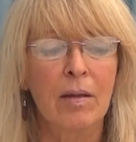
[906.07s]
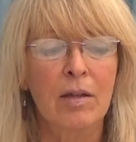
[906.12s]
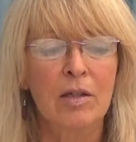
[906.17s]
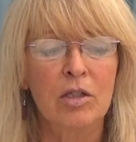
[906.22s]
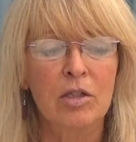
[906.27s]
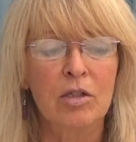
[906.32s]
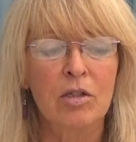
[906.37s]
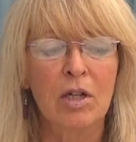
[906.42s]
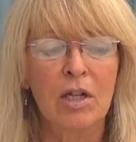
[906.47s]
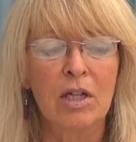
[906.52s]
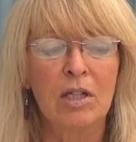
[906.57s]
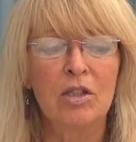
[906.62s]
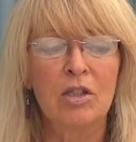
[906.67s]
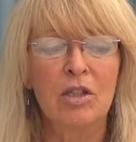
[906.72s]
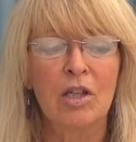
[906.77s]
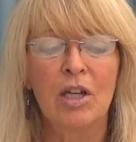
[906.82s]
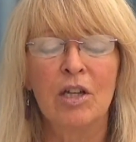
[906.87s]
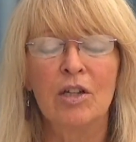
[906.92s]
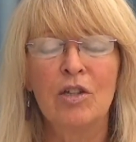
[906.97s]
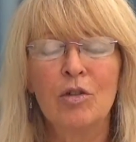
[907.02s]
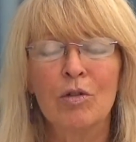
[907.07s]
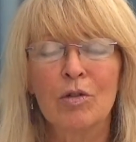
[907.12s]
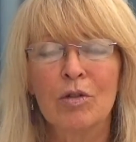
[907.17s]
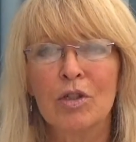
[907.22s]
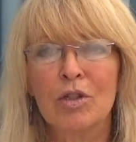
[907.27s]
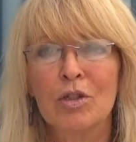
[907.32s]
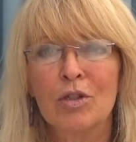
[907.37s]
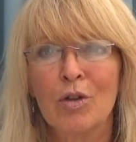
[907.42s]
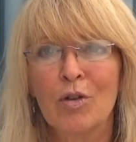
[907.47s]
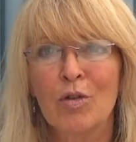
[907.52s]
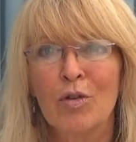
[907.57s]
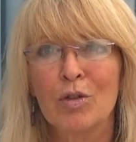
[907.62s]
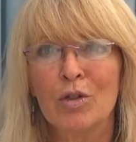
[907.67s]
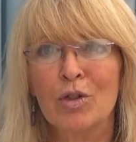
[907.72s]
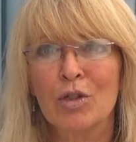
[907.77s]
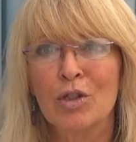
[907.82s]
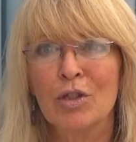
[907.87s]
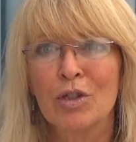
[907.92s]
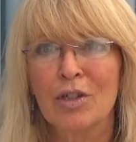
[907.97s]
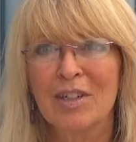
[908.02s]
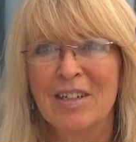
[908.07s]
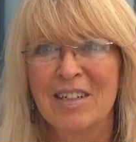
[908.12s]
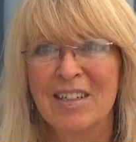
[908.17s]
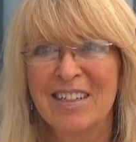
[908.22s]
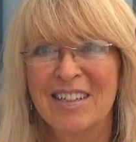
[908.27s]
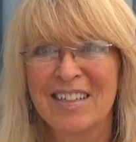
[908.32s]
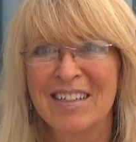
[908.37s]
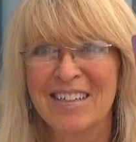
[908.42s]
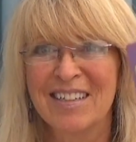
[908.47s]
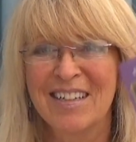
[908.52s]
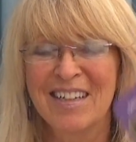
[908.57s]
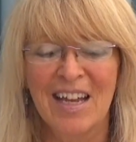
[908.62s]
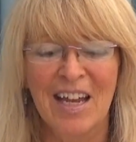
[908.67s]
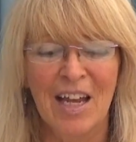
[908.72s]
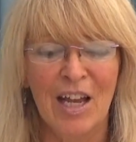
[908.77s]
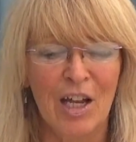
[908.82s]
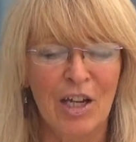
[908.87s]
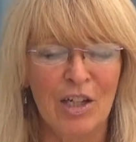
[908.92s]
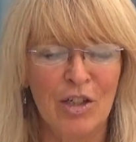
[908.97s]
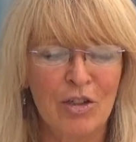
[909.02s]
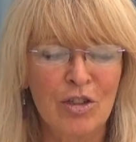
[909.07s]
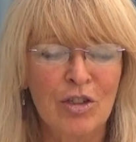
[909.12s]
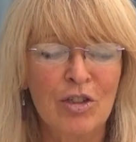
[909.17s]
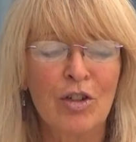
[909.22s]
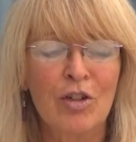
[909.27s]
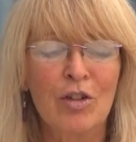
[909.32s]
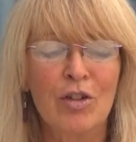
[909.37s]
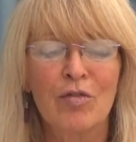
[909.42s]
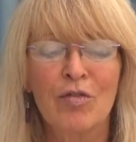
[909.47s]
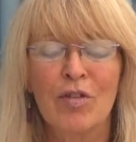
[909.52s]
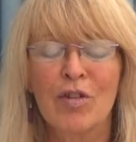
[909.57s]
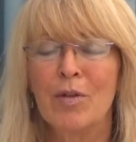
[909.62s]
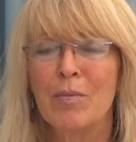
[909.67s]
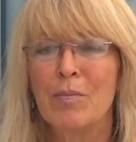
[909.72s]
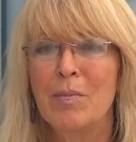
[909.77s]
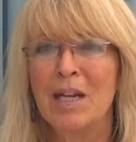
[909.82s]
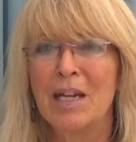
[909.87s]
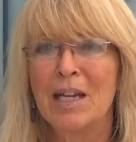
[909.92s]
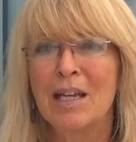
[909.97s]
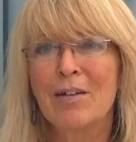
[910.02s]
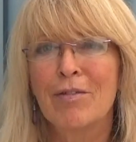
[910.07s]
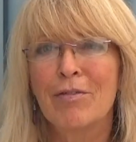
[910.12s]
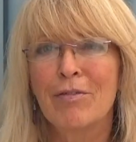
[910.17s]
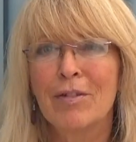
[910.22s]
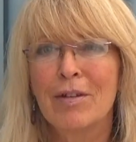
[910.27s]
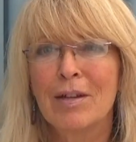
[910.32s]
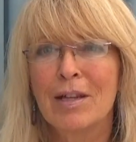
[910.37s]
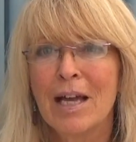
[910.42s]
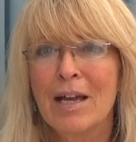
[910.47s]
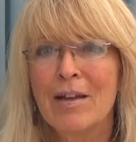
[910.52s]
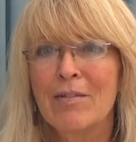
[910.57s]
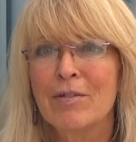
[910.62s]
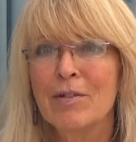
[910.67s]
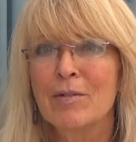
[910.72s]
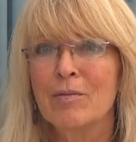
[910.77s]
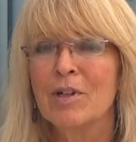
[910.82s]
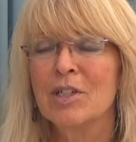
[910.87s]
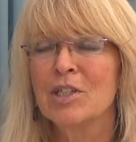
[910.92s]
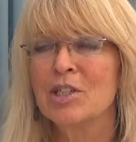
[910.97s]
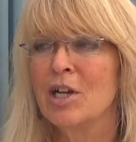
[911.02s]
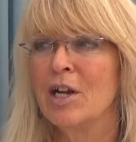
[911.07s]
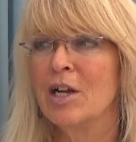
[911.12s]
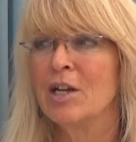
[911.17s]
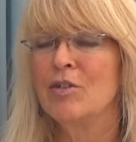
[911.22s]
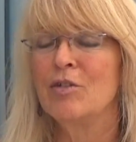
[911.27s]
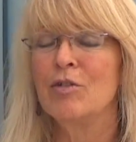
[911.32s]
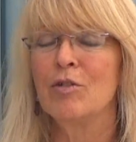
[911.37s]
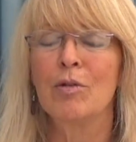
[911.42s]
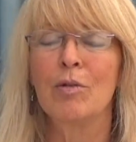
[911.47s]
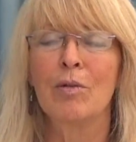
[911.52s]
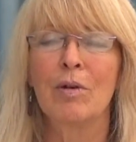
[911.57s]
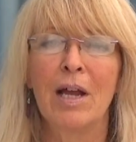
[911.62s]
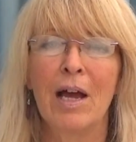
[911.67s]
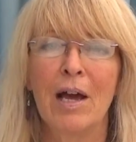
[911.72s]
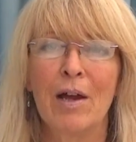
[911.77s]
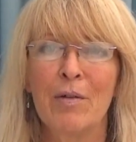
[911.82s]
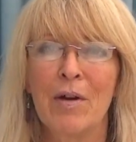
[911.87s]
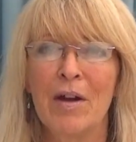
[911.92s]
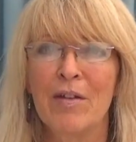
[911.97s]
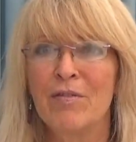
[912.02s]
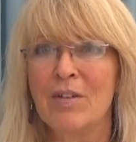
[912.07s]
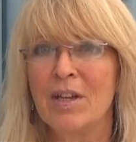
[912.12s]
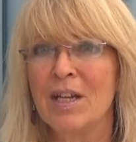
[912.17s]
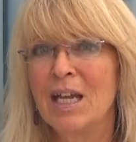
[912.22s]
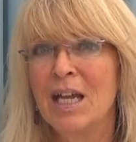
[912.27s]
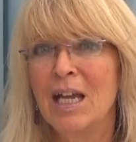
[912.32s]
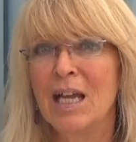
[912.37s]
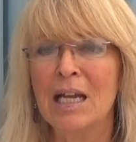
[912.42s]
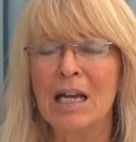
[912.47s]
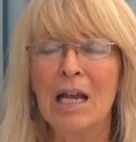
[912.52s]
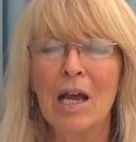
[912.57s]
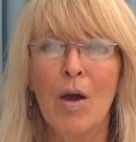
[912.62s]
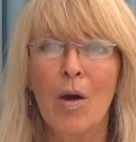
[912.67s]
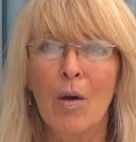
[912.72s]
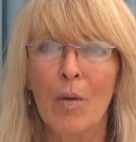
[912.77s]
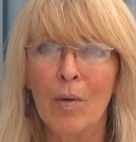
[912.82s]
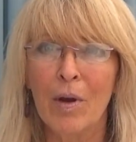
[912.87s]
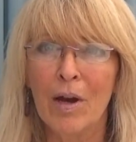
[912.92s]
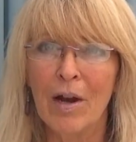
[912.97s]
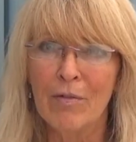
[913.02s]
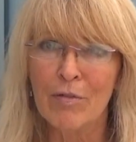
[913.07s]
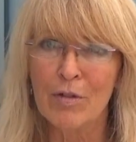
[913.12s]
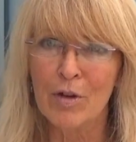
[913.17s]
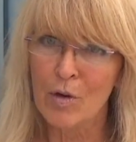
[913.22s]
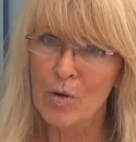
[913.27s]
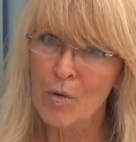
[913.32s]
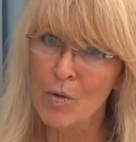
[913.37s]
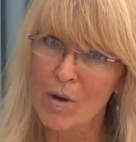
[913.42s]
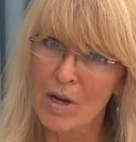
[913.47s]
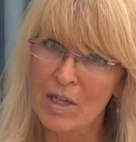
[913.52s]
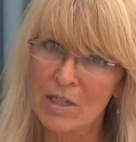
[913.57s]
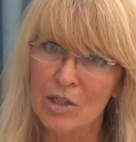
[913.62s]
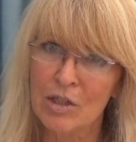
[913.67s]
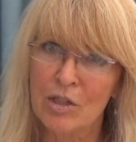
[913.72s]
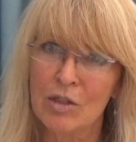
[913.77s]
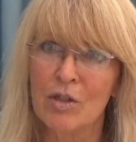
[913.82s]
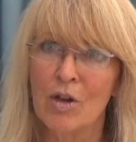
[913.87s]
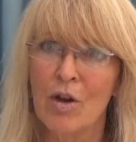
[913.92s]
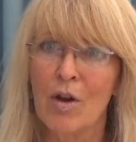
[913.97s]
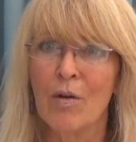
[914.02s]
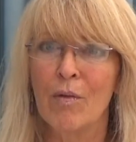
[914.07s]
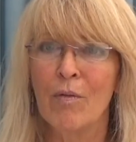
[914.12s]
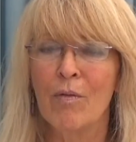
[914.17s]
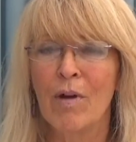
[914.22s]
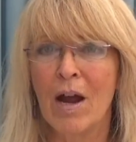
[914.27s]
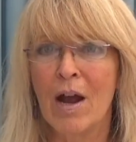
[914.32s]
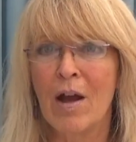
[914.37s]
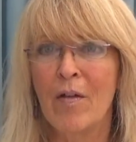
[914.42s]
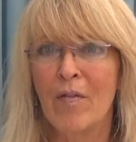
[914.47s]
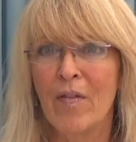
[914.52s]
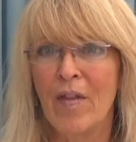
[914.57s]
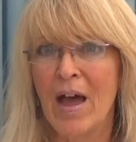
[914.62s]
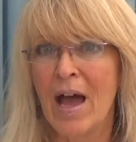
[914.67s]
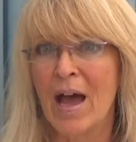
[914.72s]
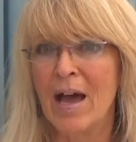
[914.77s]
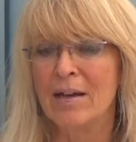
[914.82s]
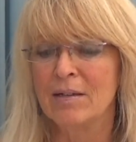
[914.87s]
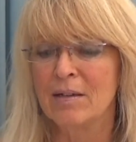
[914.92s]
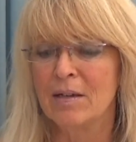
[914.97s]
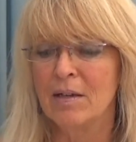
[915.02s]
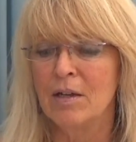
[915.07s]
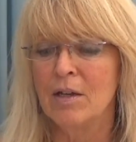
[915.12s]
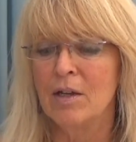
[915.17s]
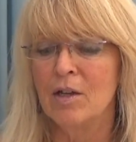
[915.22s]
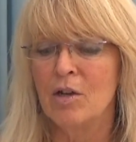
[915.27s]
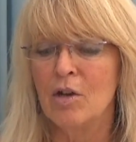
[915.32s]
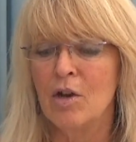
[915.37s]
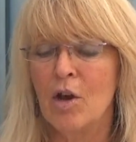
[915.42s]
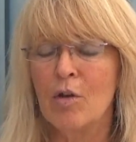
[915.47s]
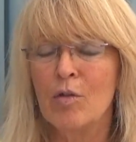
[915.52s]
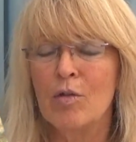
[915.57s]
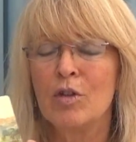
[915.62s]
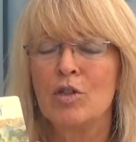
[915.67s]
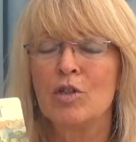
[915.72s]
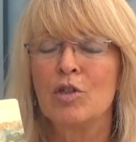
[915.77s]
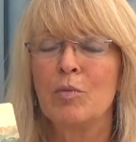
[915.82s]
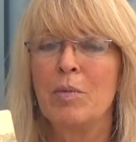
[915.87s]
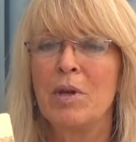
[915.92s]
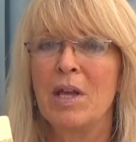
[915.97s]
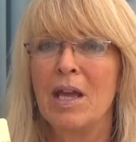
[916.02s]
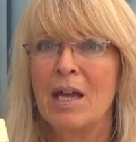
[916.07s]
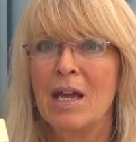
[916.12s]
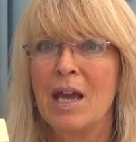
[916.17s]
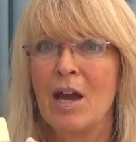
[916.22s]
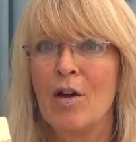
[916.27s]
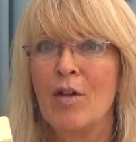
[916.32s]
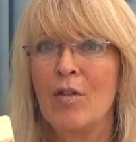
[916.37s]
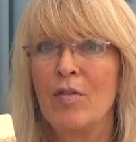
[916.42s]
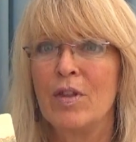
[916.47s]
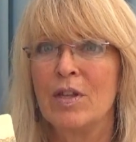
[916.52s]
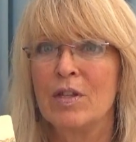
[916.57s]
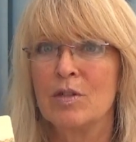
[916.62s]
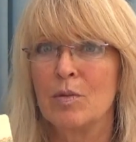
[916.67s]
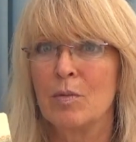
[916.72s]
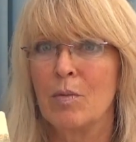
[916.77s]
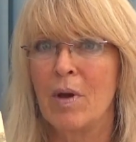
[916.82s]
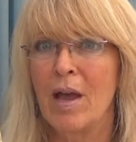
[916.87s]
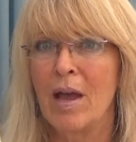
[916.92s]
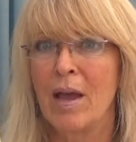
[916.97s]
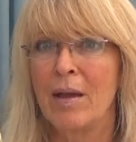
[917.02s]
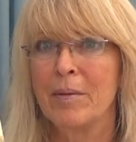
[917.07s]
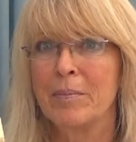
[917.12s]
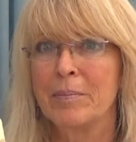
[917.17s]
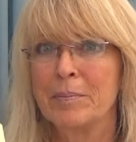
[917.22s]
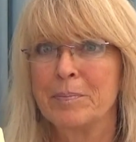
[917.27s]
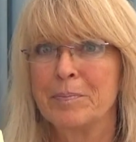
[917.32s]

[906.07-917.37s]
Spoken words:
So in your search, in your search for the meaning of life and what should I do and how do I fit in, whatever your questions are around that, know that you're being held this way.